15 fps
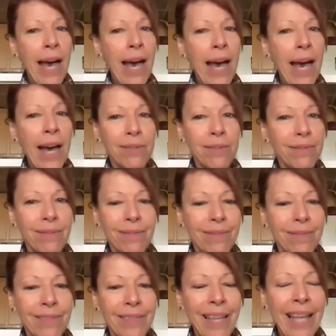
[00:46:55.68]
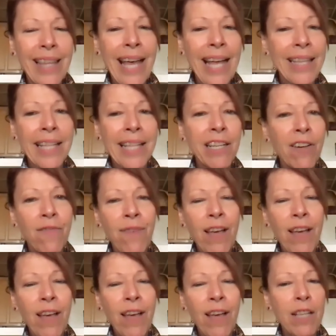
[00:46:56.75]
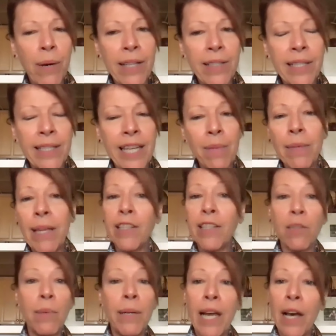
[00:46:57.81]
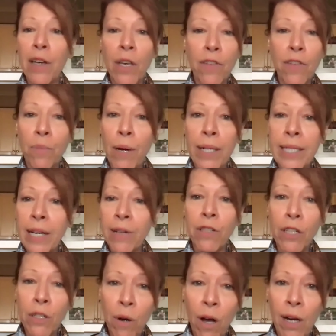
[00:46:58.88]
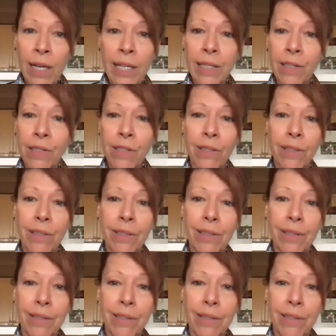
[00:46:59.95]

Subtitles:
matter. That's how Facebook breaks it down. That doesn't mean how you have to break down your audience.